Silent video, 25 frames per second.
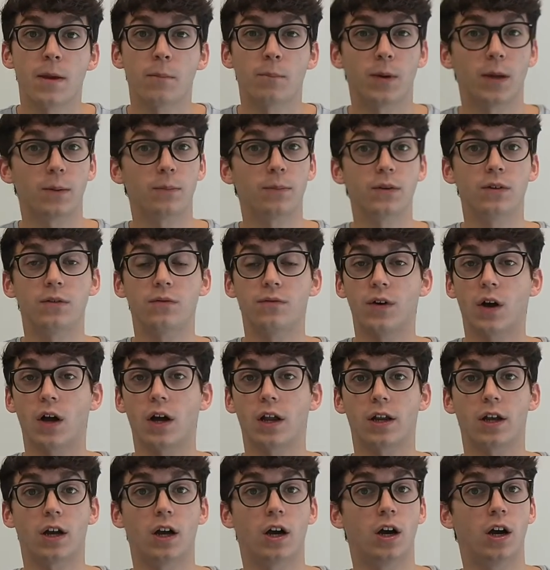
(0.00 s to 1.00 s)
maybe you've
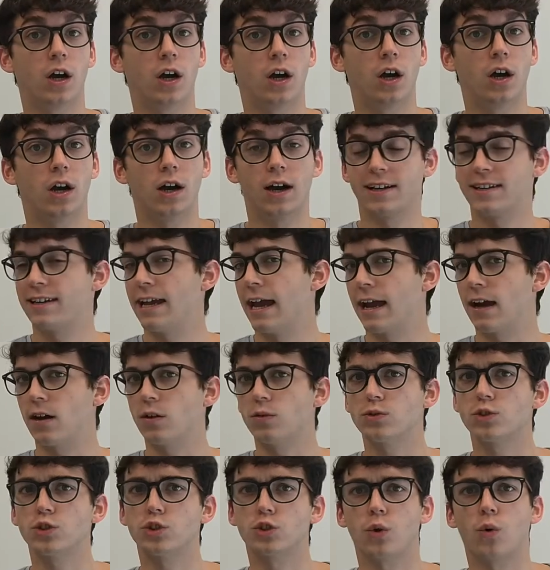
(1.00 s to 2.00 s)
got uh, a
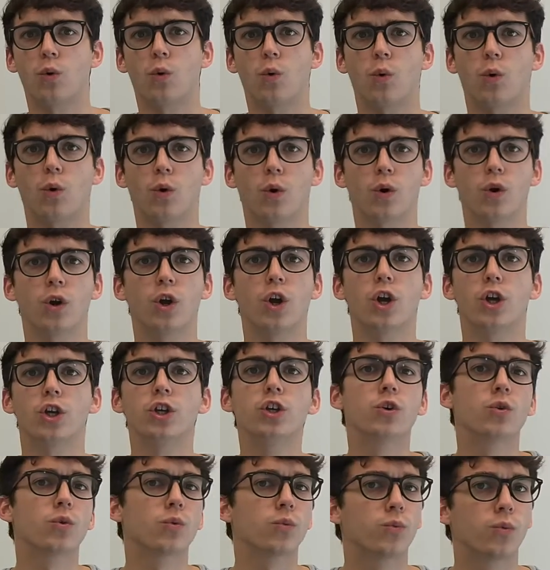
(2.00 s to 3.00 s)
couch or
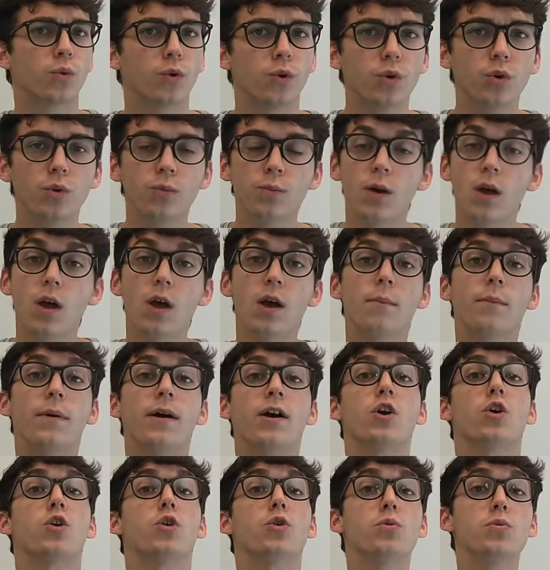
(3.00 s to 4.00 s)
your room,
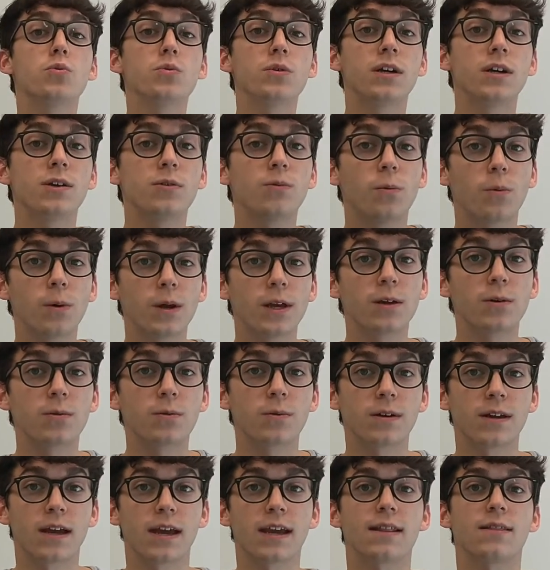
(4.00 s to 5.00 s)
but who can
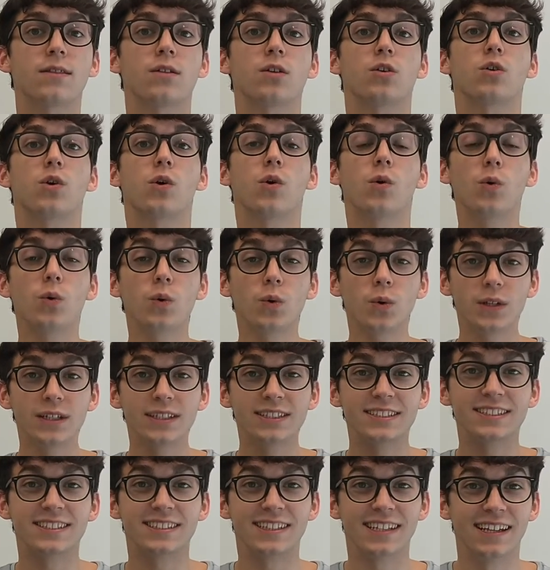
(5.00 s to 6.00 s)
recreate the
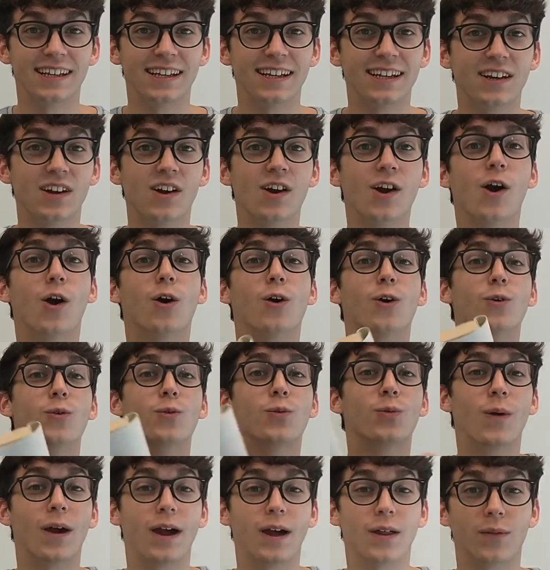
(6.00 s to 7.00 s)
coolest thing
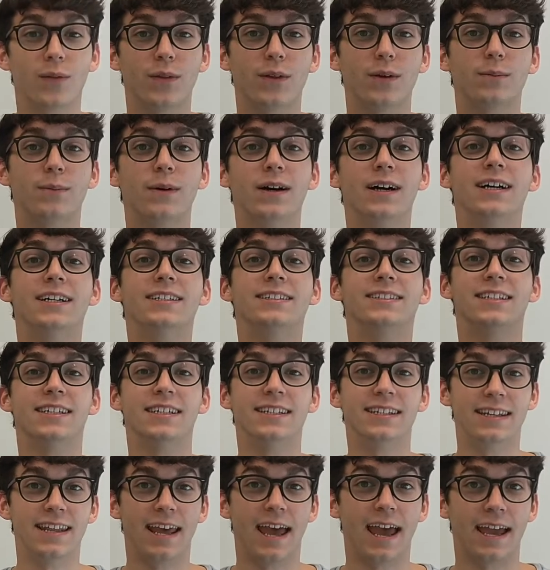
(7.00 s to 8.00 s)
around them
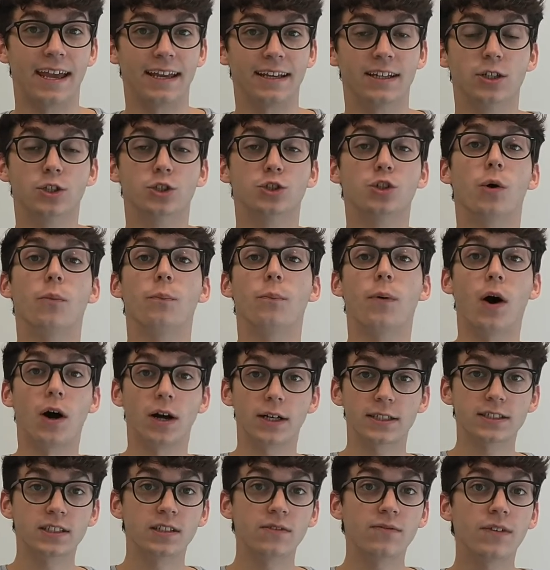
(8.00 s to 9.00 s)
today? So
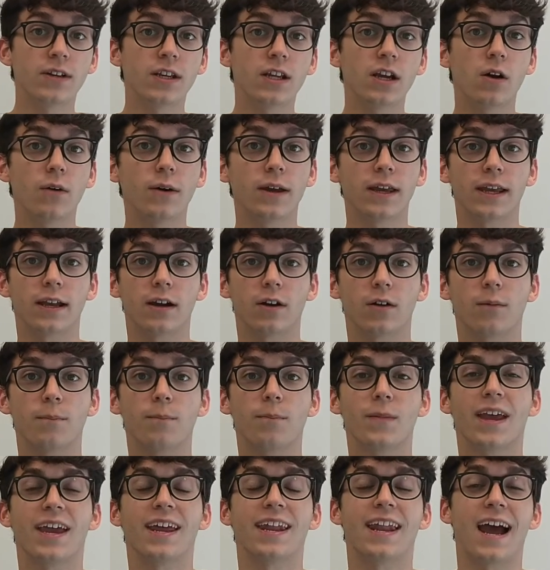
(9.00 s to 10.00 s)
pause the video here,
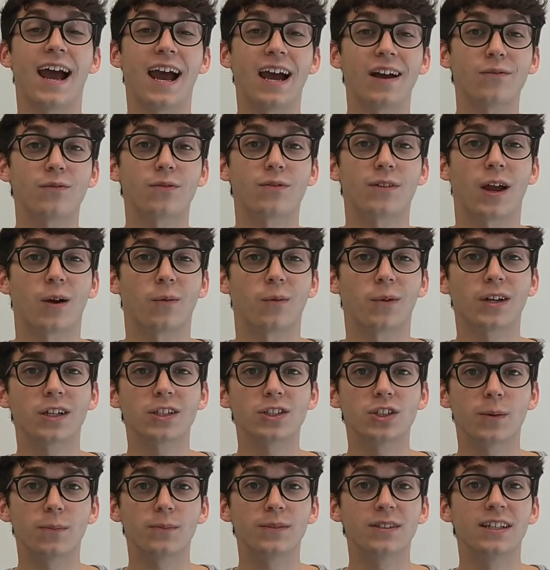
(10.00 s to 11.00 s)
and after that, we're
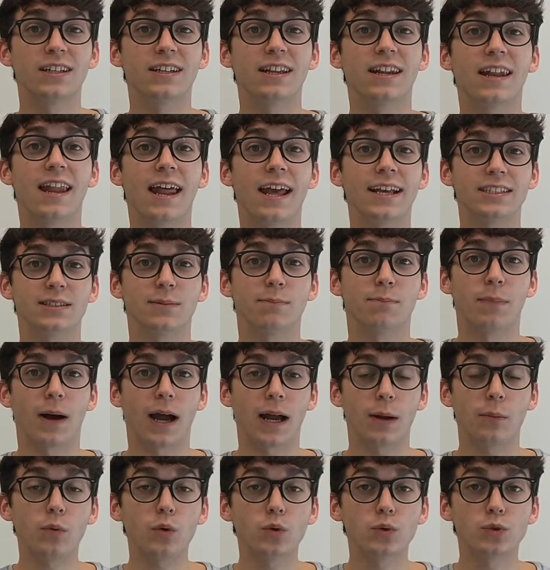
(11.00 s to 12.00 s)
gonna jump into today's
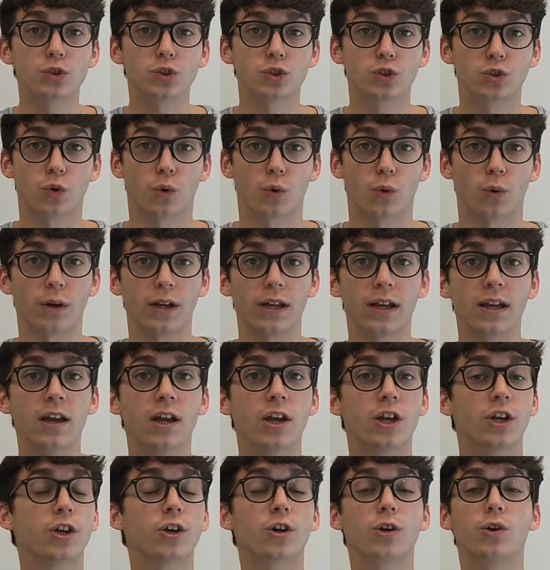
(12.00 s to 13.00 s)
Bible story.
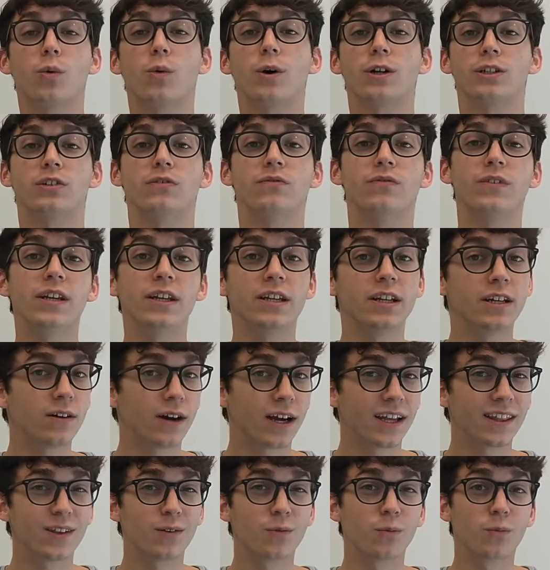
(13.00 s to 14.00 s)
You're gonna watch a video,
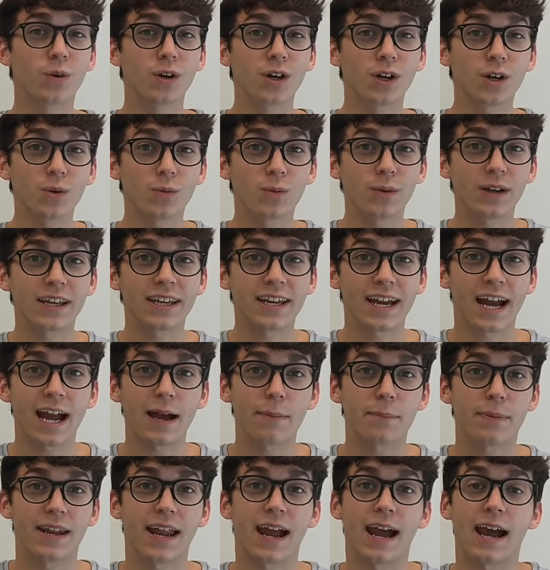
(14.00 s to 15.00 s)
and then we're gonna
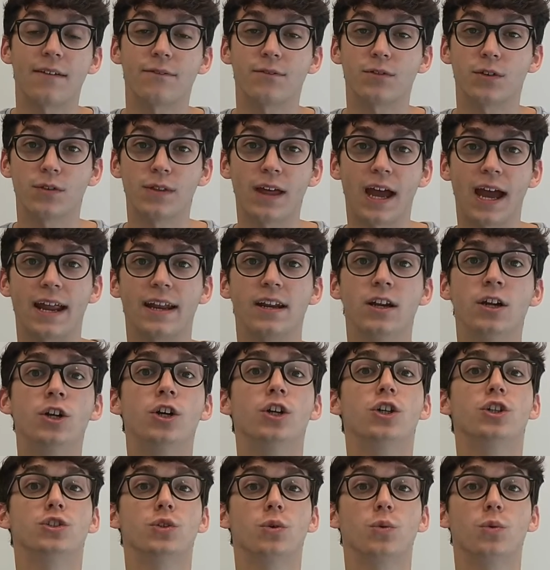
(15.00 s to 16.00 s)
recap it after that.
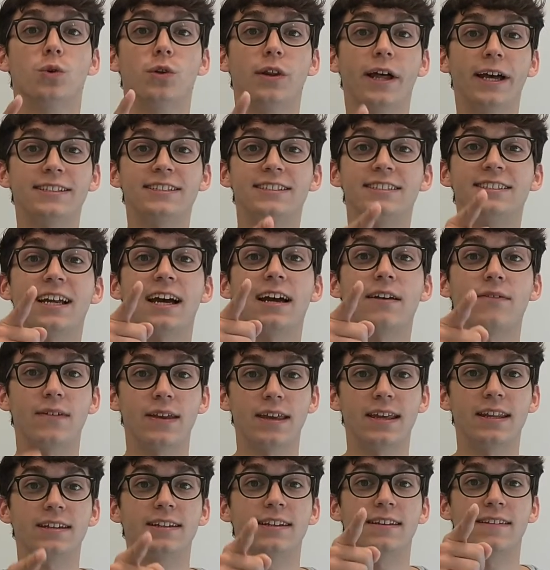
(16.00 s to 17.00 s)
So let's dive
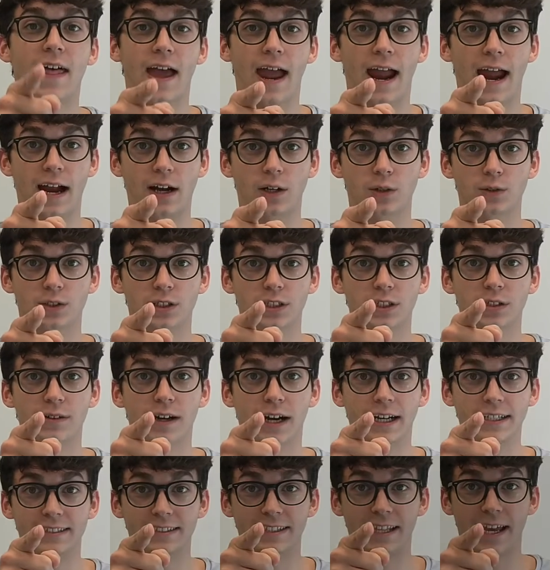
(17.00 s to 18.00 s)
into that. I'll see you
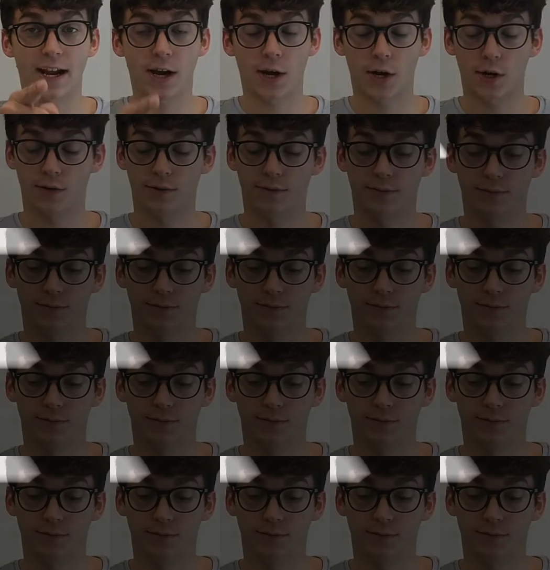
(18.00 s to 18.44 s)
guys there.